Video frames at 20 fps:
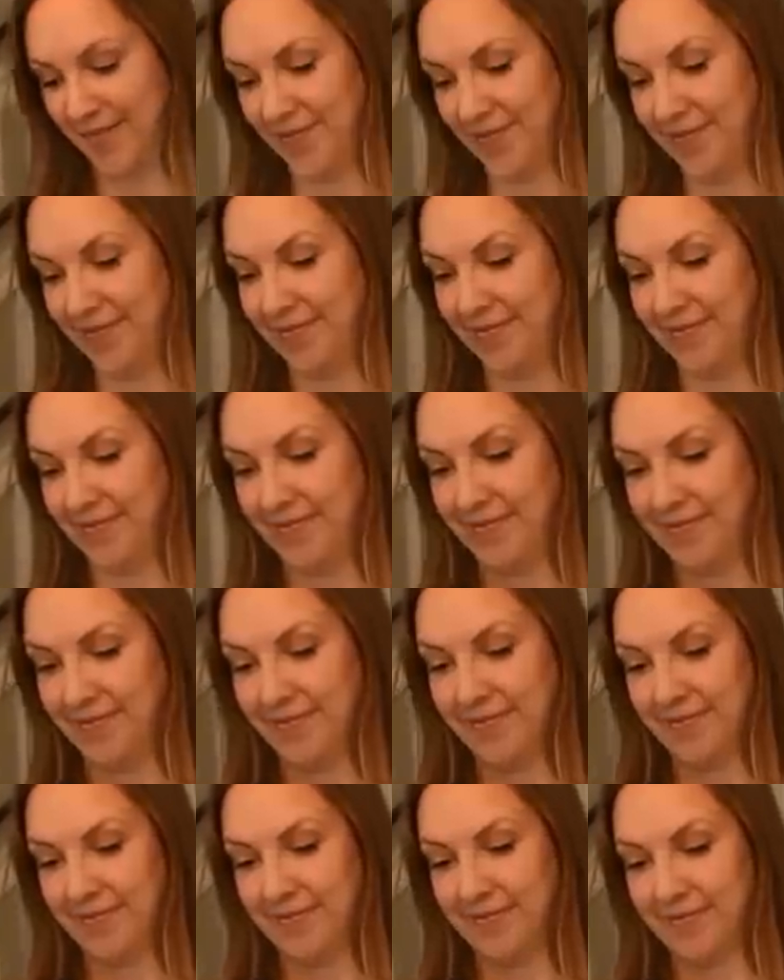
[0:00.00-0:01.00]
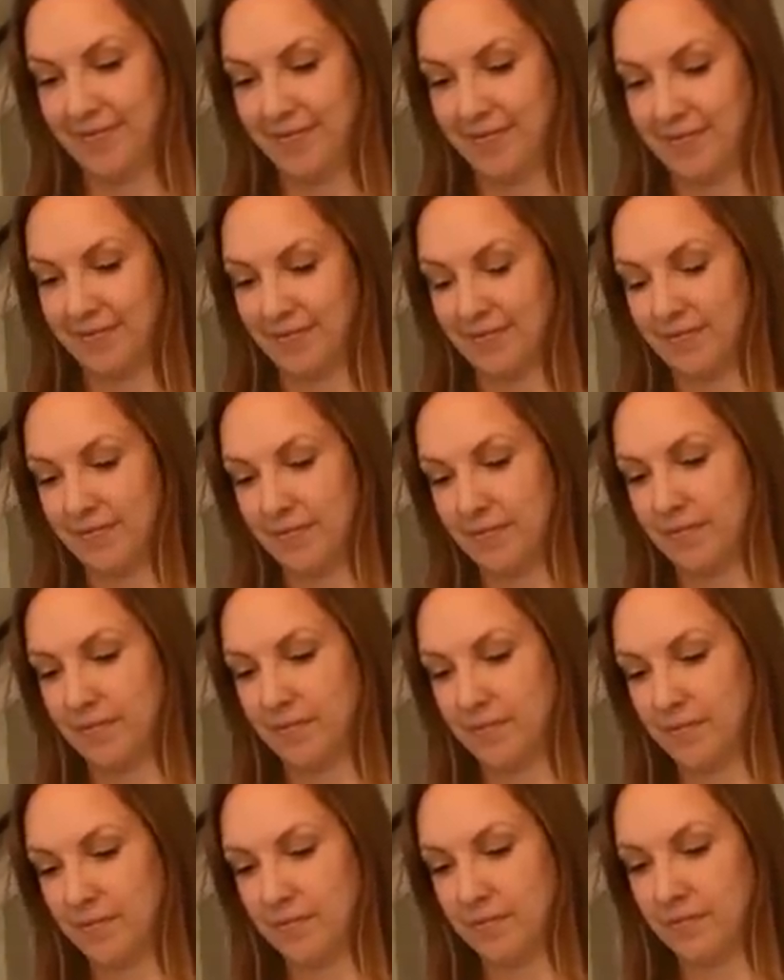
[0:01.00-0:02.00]

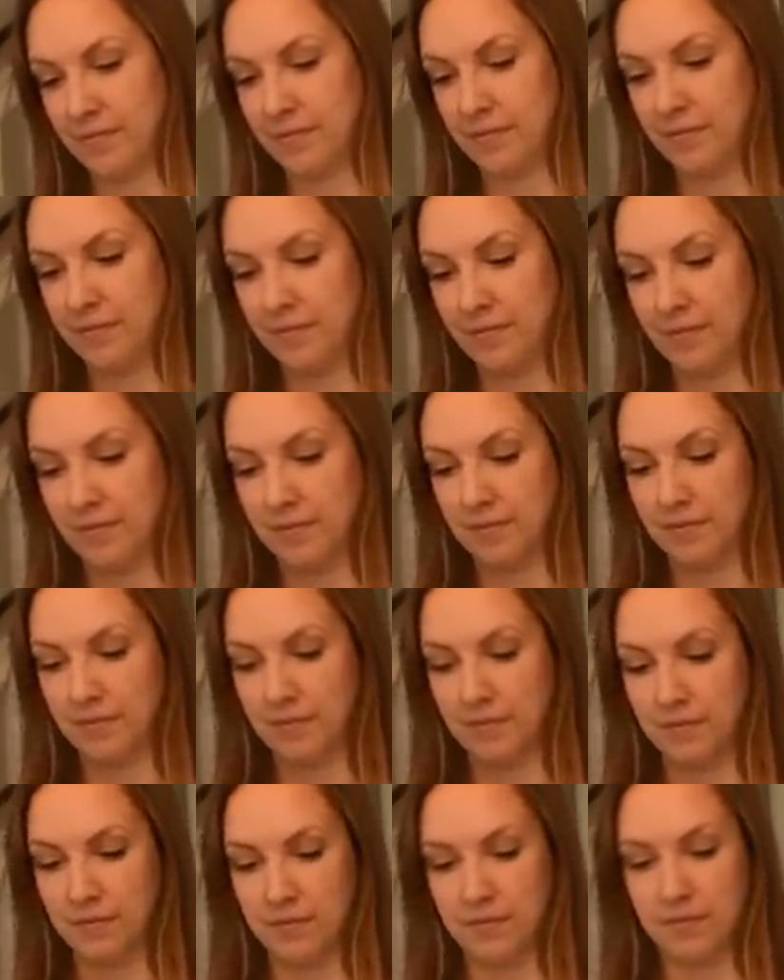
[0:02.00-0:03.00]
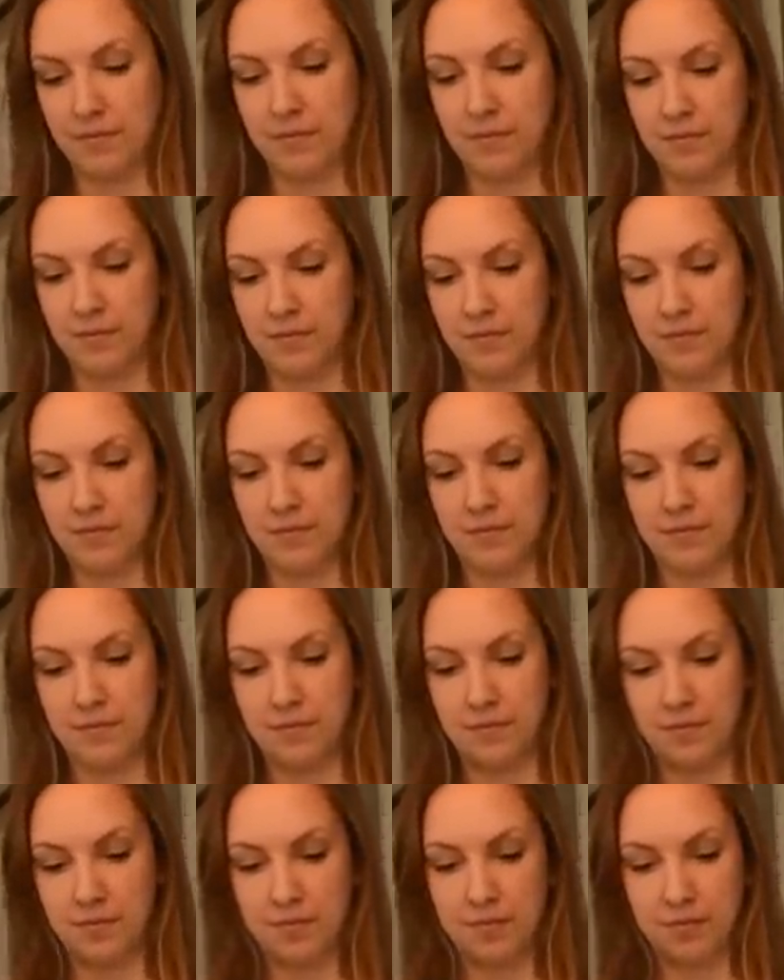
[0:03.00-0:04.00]

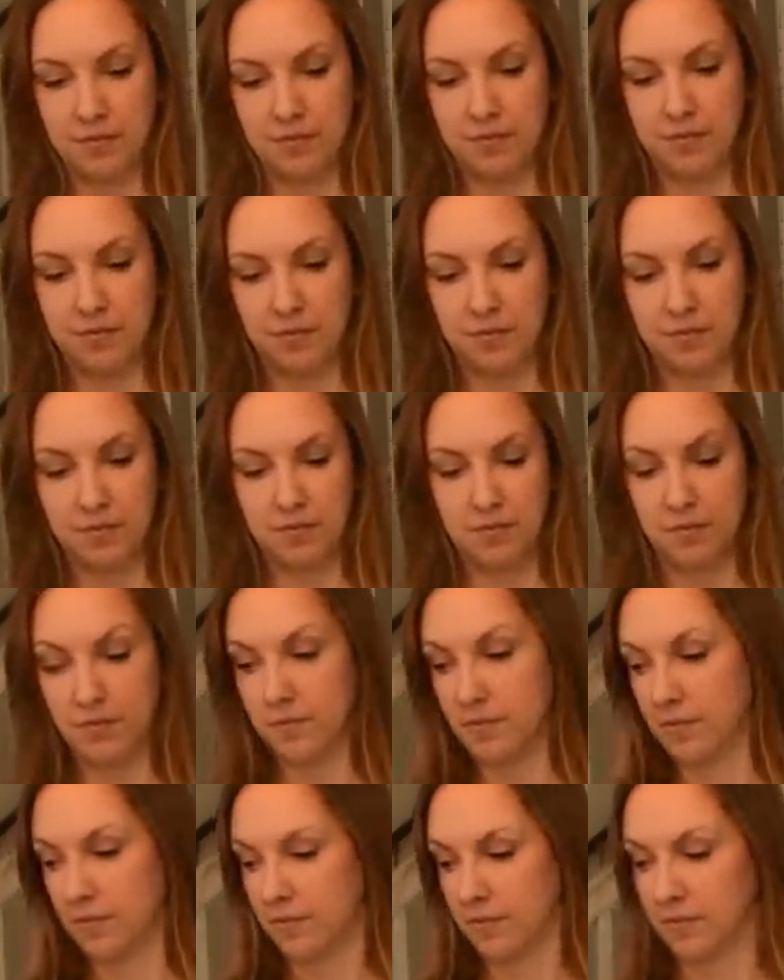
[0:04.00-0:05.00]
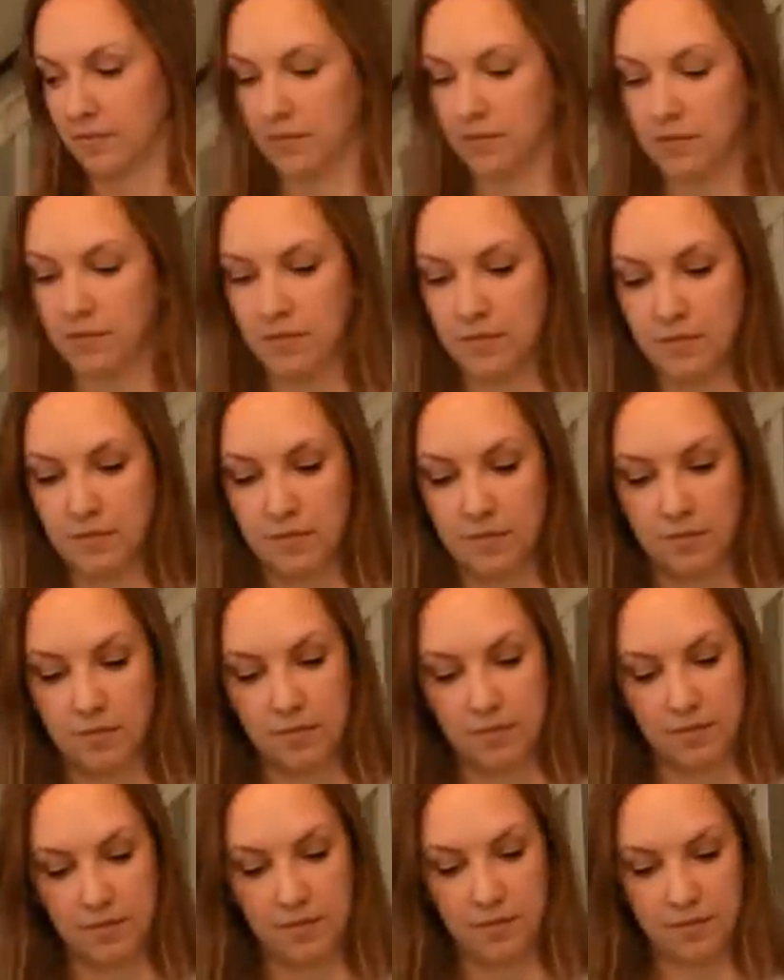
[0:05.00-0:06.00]

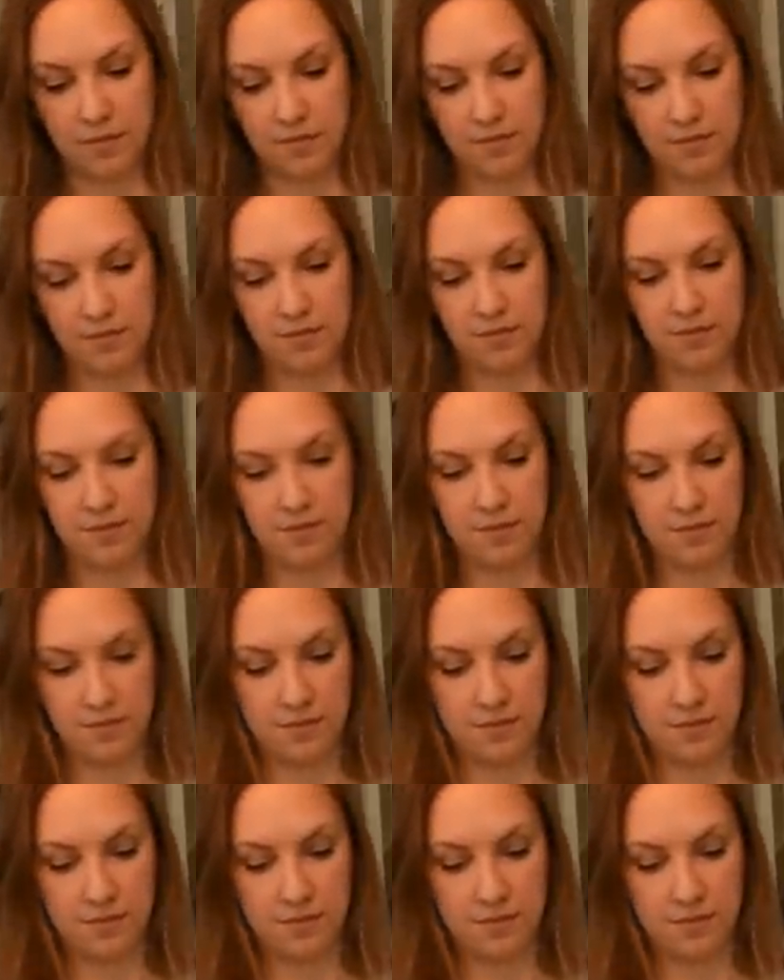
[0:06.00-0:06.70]
(no one is talking)